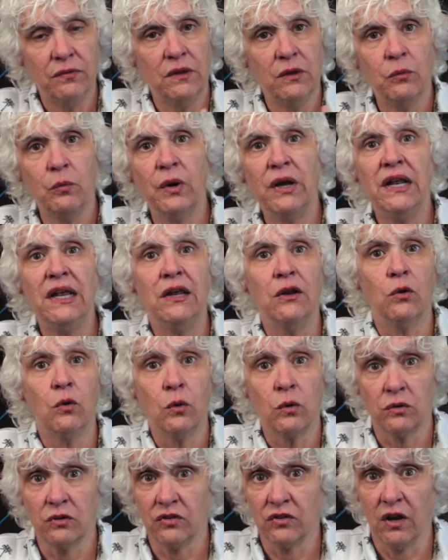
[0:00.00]
went in
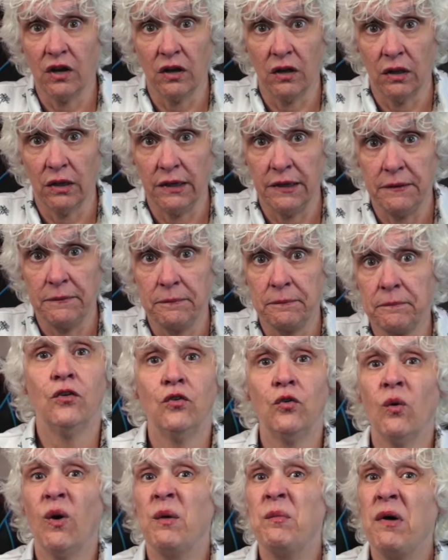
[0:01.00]
horizontally.
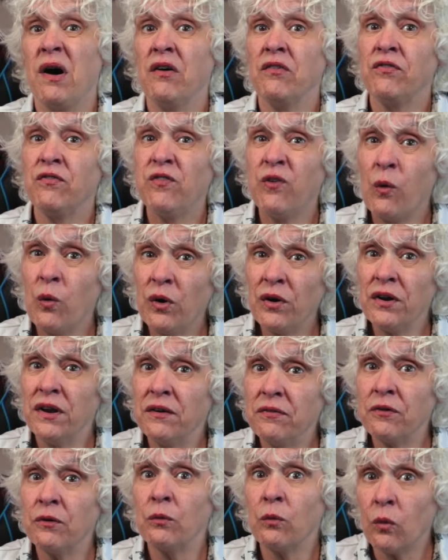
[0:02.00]
So I bought 4
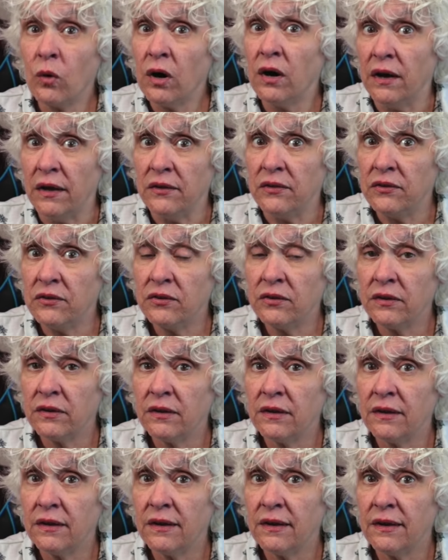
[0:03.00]
different ones,
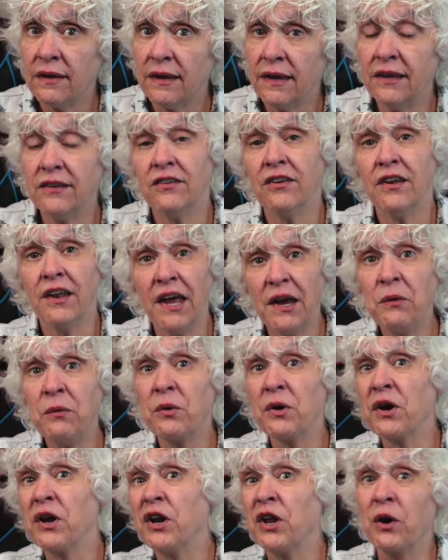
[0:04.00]
and today
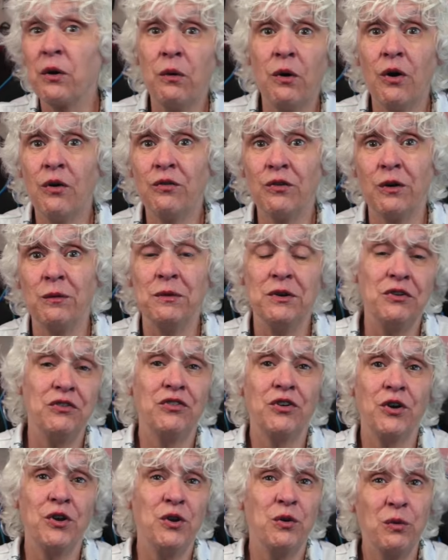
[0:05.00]
we're going to go over them and
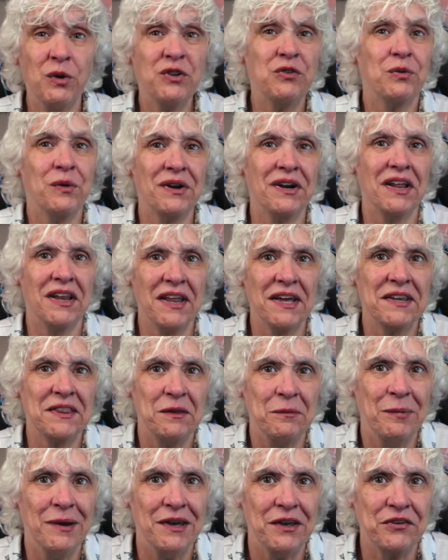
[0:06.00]
show you which one I like the
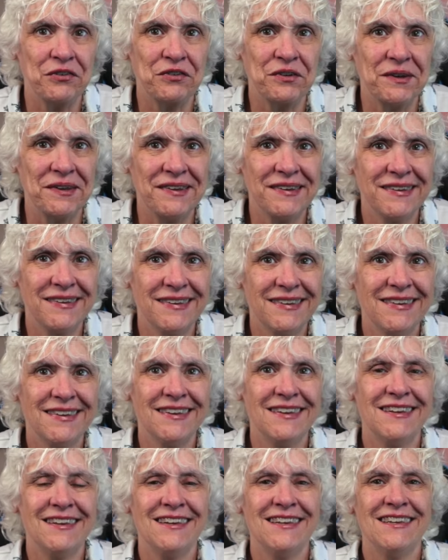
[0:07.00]
best.
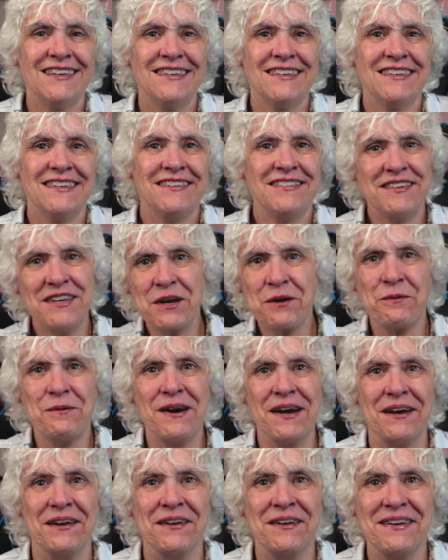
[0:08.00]
Stick
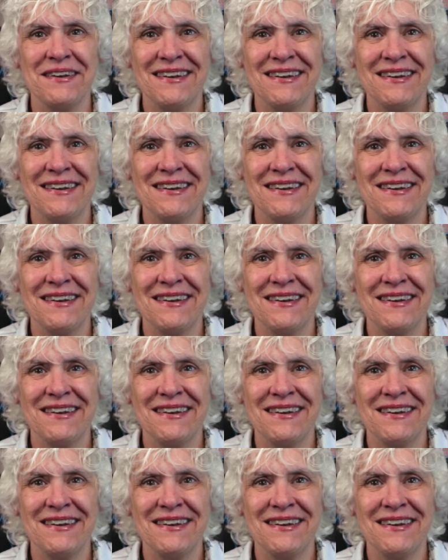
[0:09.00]
around.